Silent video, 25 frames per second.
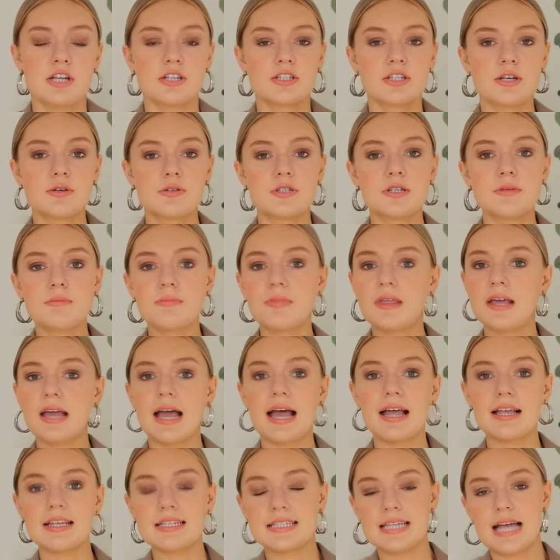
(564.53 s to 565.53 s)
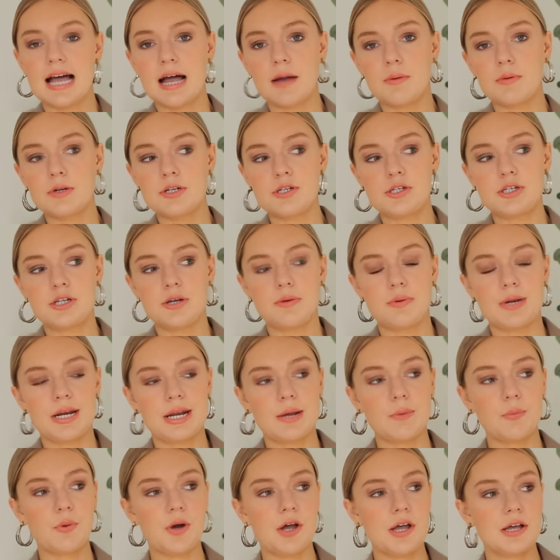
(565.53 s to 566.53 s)
So something else that I would do, and
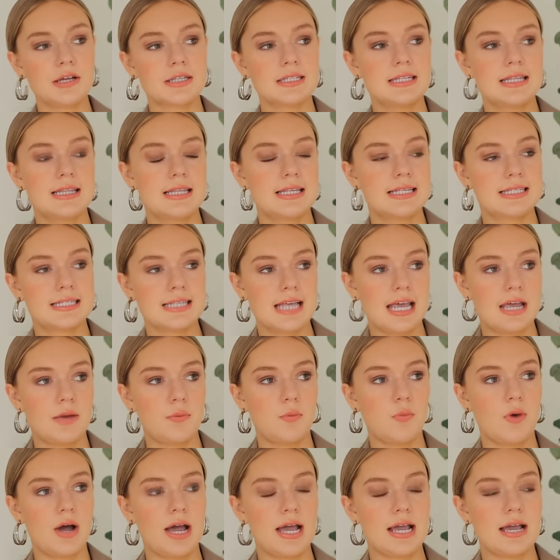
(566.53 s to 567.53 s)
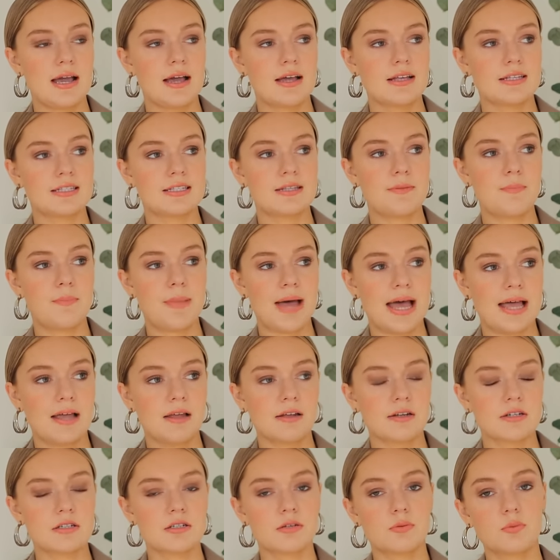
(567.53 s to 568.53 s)
it works in the same way as the
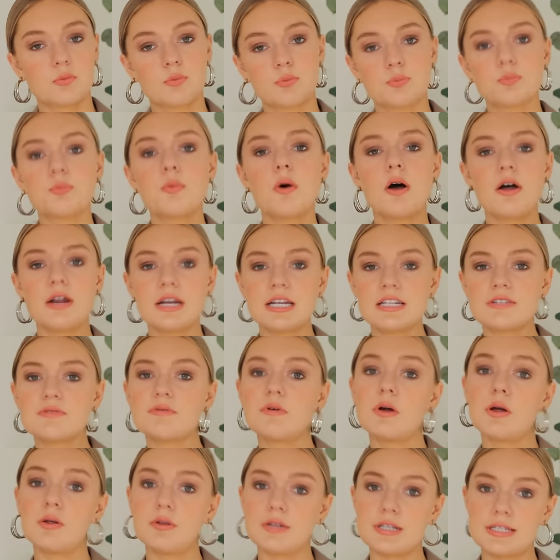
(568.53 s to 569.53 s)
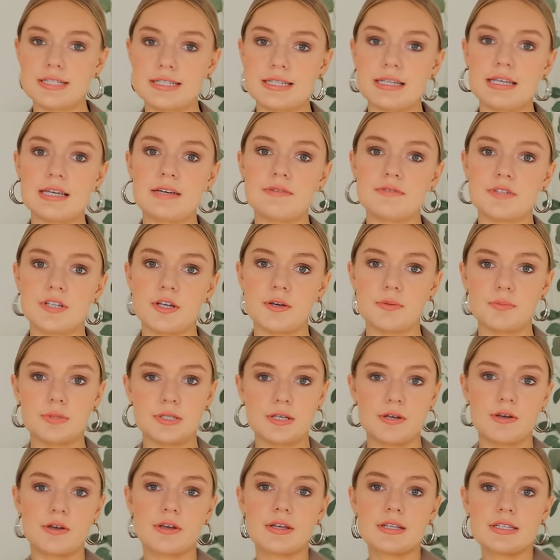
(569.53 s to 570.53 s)
belt, one is roll the sleeves up
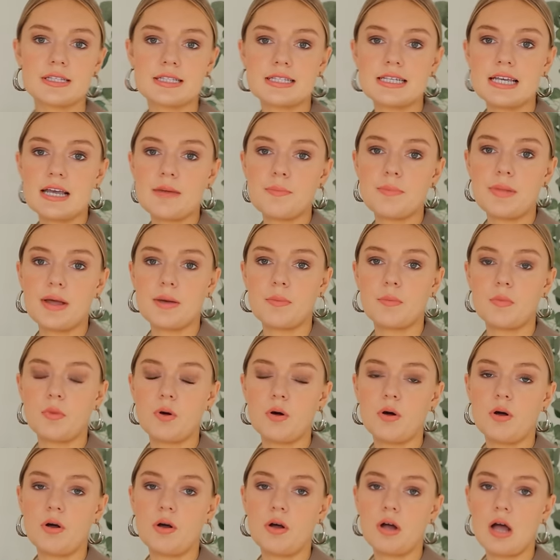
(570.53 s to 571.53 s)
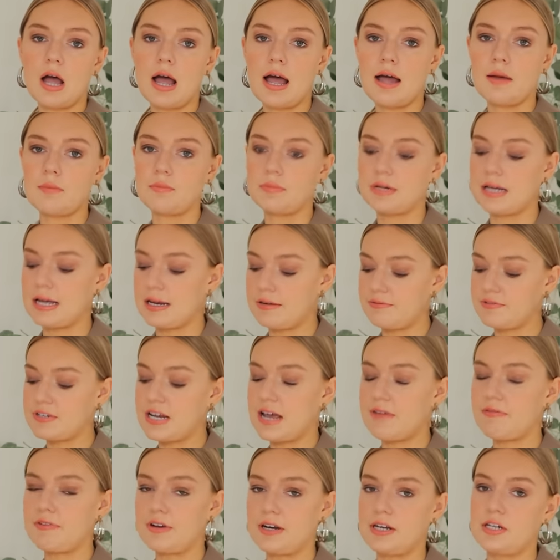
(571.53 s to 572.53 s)
so you can see a bit more kind of
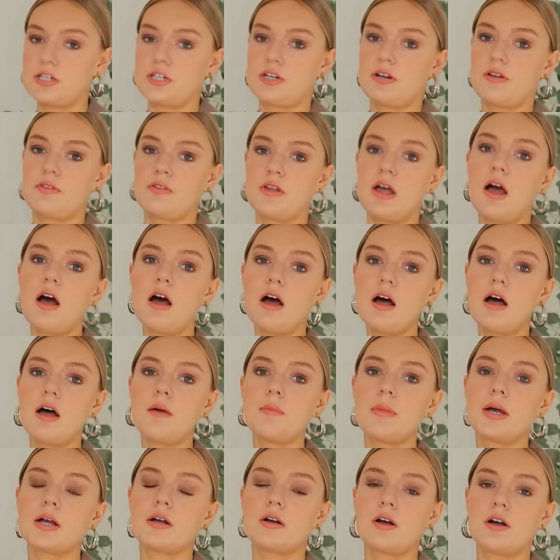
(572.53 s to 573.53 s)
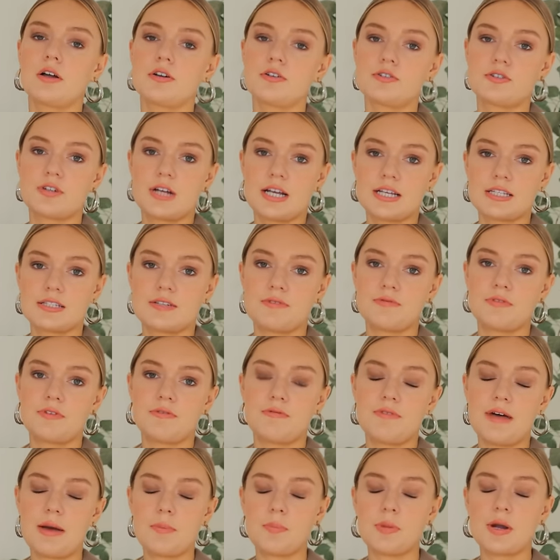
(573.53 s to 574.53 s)
definition on the arm and contrast of the
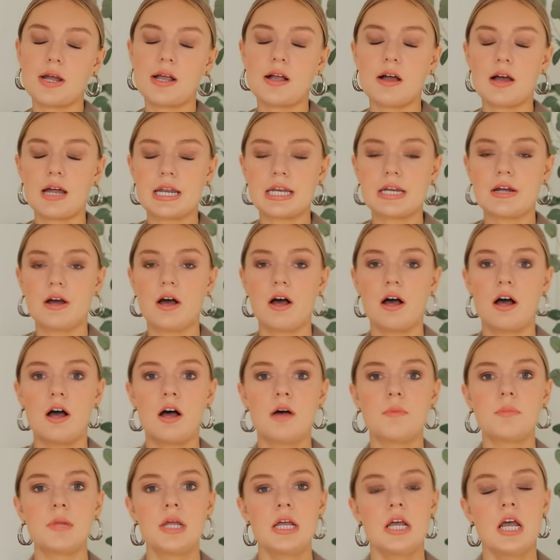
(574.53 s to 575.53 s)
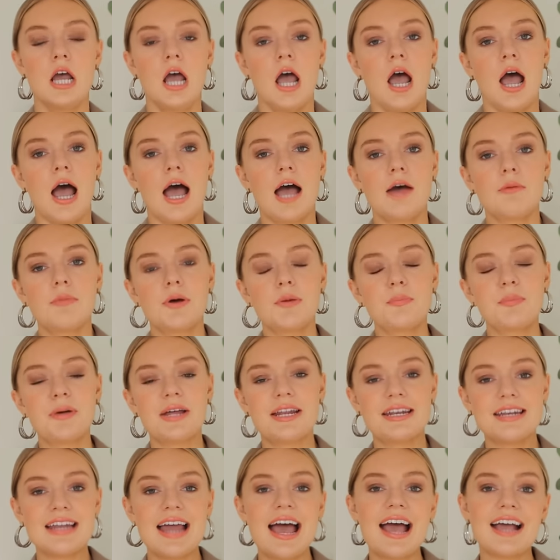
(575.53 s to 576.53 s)
fabric on your arm.
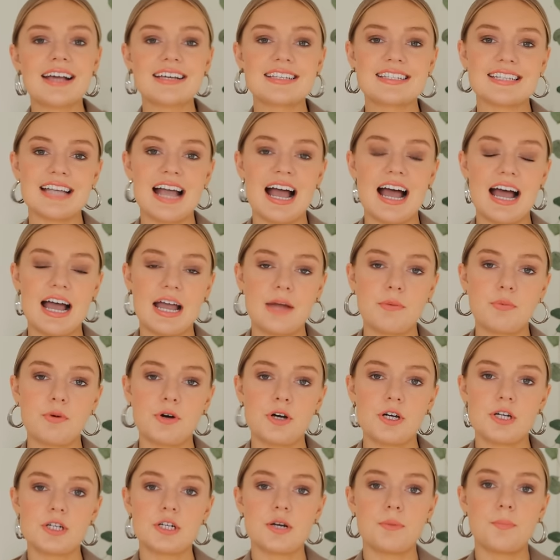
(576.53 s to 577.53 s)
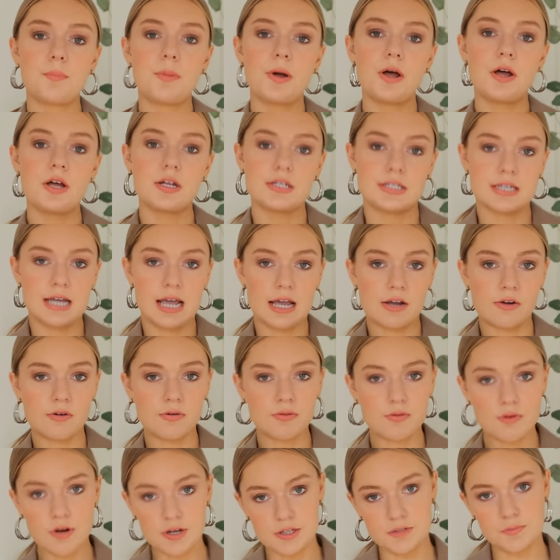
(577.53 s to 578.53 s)
But next I would put a
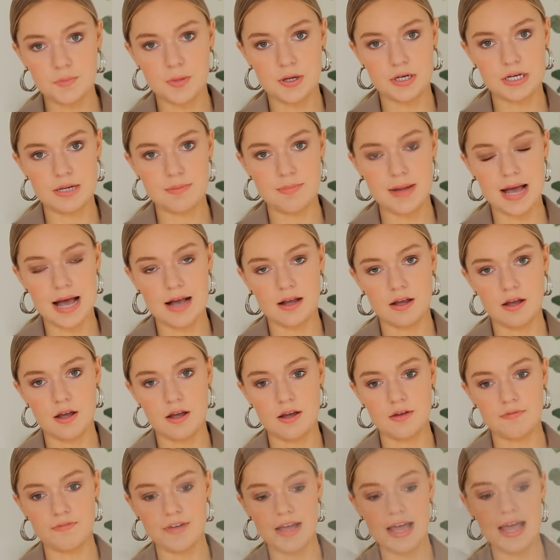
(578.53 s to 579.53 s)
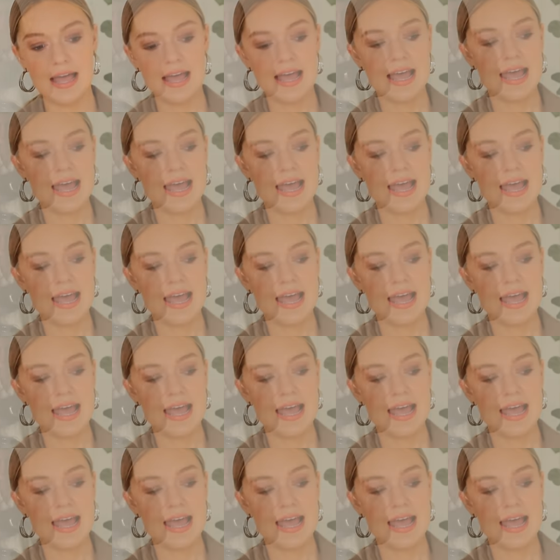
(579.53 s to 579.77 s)
crossbody bag over.